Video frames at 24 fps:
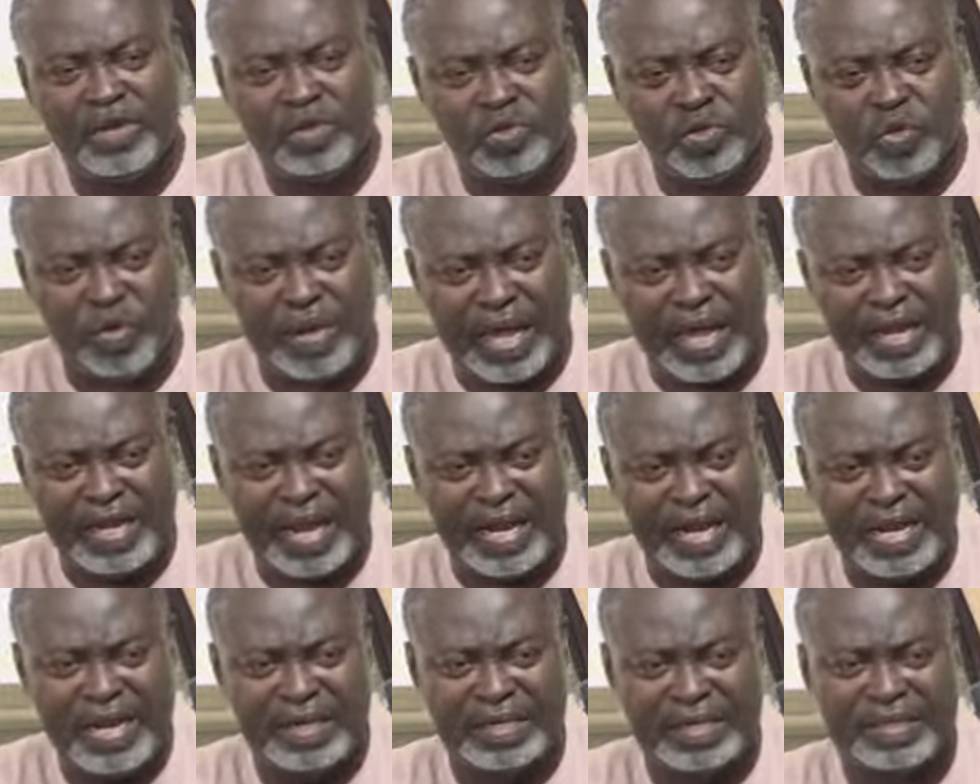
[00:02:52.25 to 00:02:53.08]

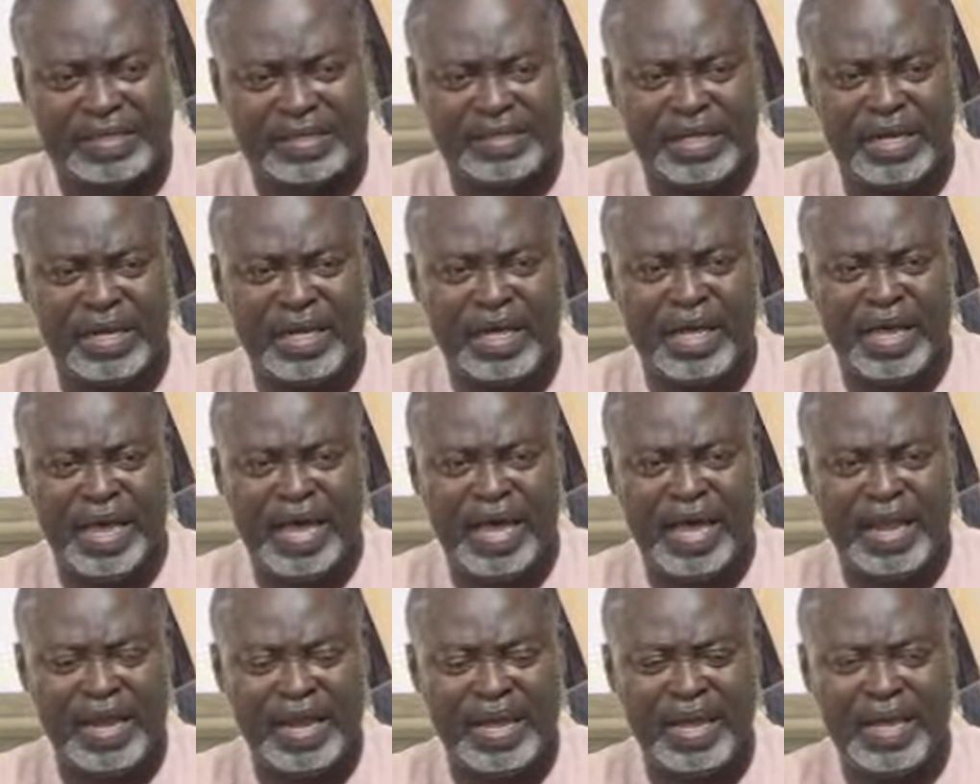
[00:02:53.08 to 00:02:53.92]
togetherness
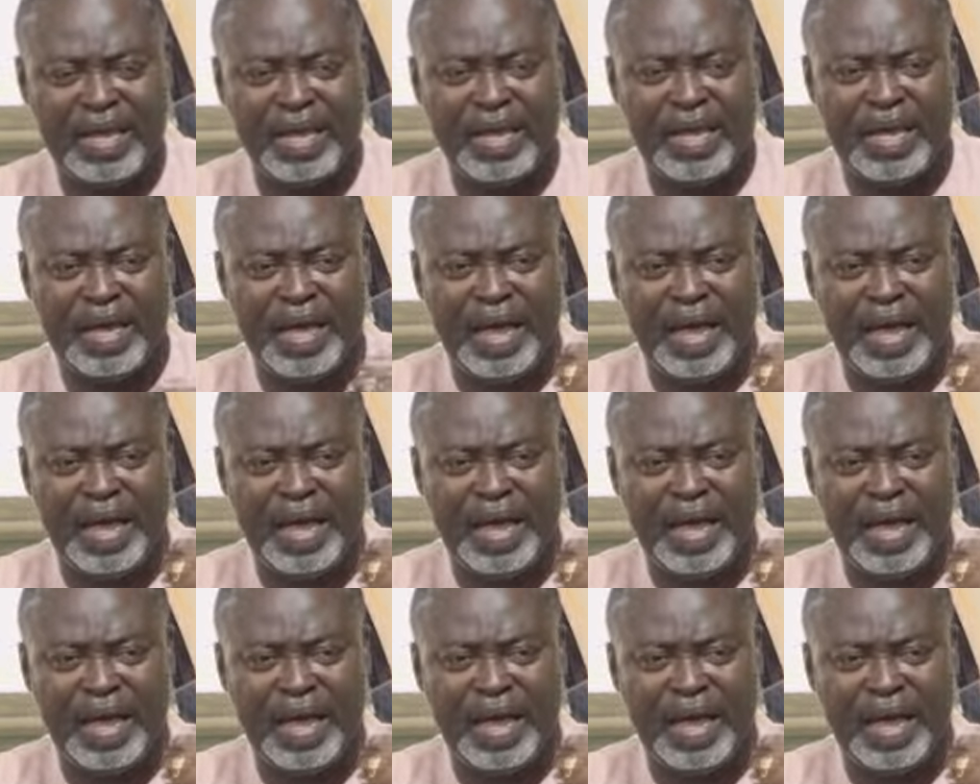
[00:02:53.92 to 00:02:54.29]
any